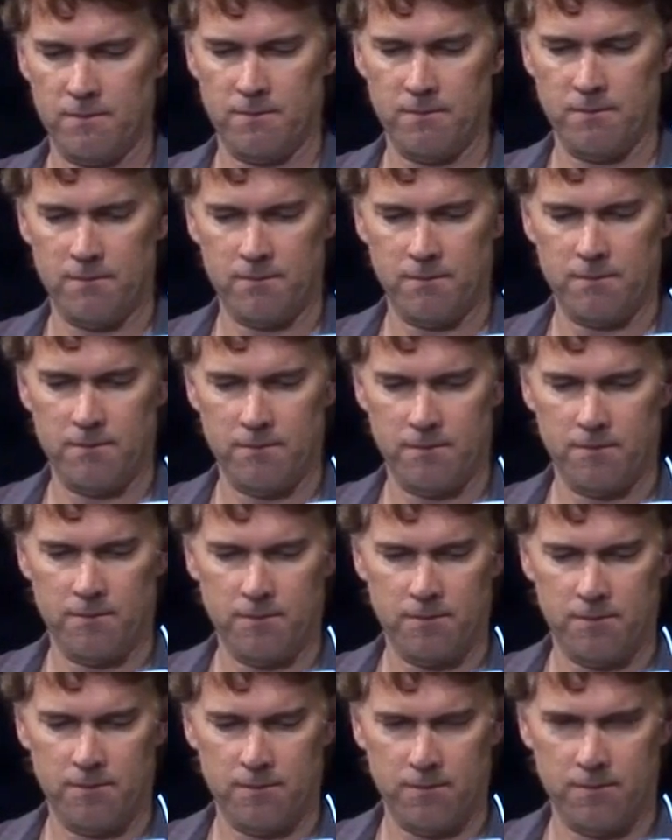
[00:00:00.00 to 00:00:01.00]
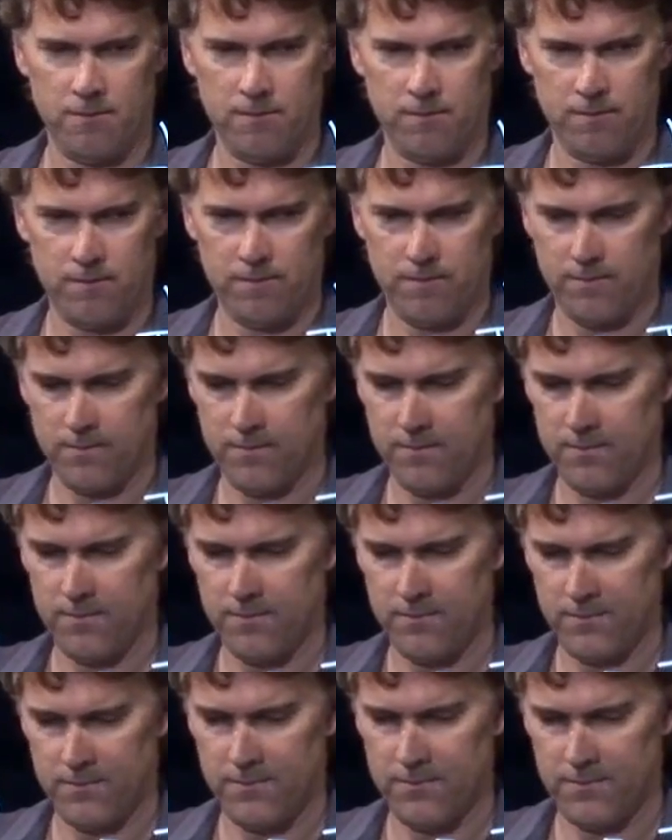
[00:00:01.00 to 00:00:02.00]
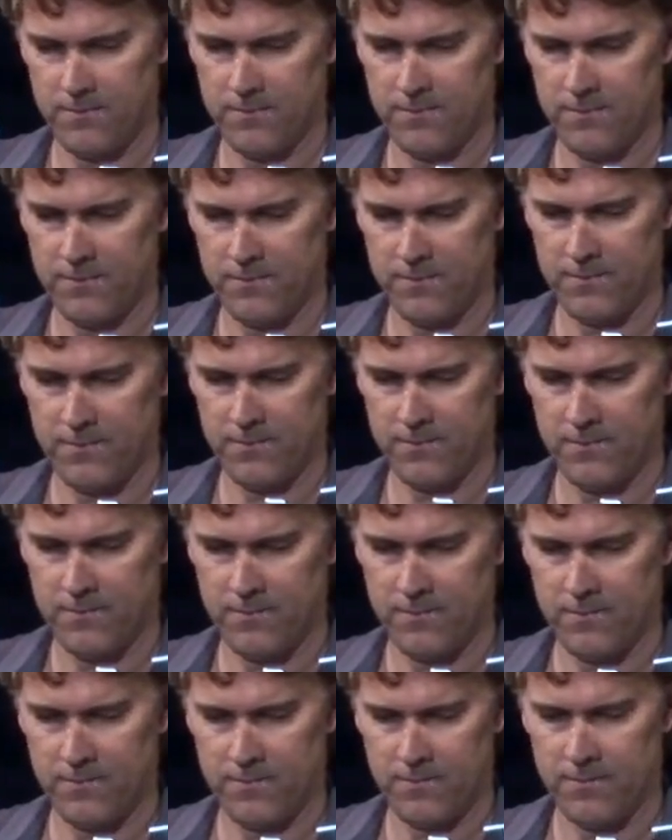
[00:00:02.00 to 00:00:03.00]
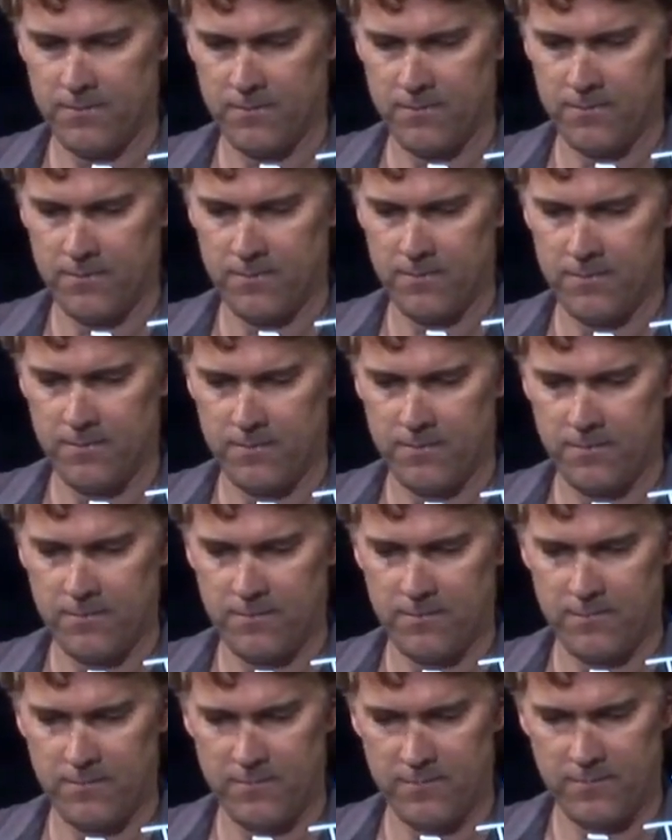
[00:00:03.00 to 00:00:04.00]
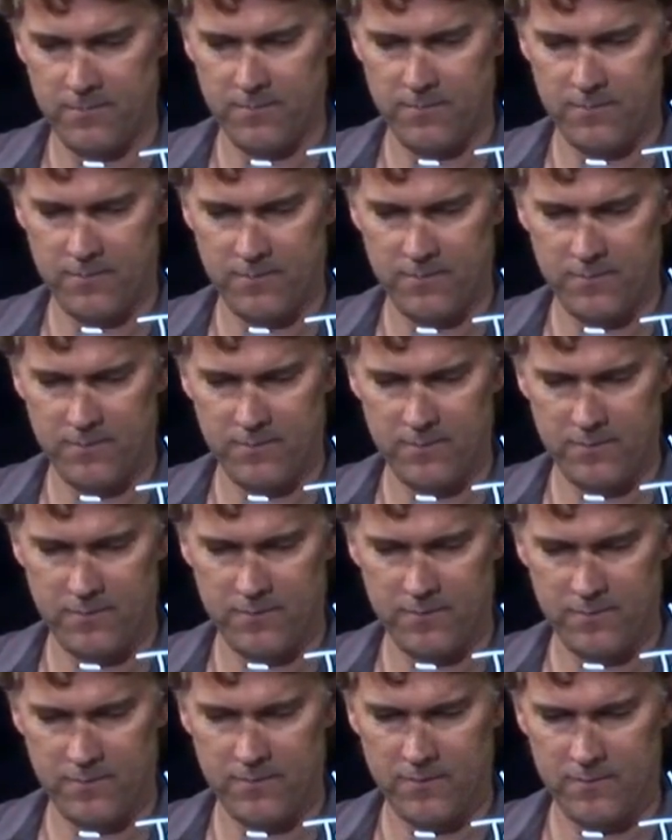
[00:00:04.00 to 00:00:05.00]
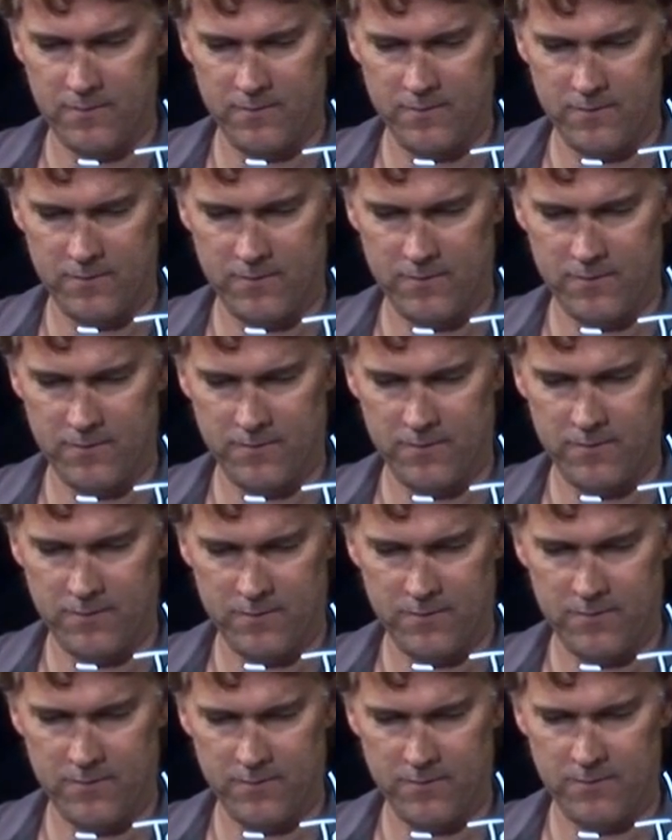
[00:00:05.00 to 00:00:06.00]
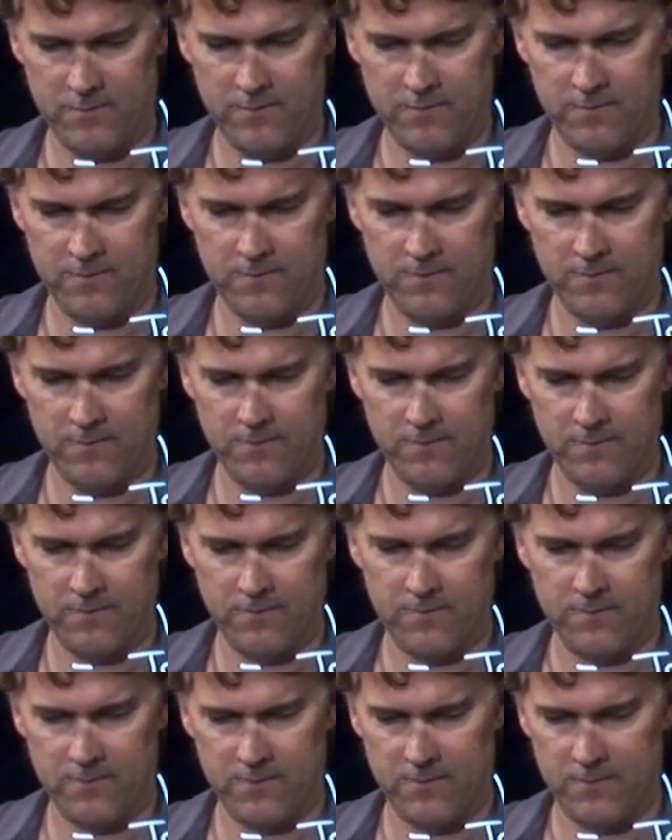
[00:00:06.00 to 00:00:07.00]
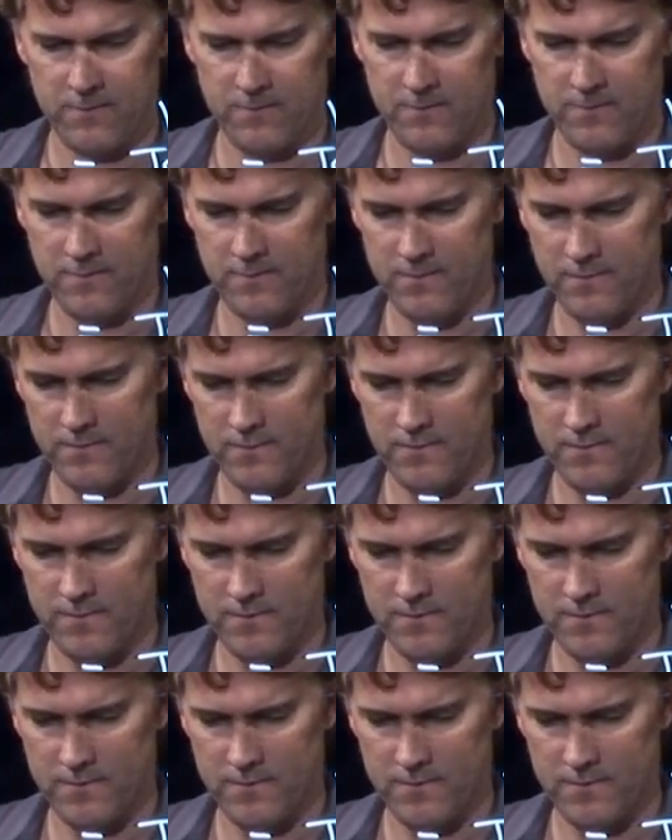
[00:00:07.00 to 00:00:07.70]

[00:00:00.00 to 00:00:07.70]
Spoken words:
(silence)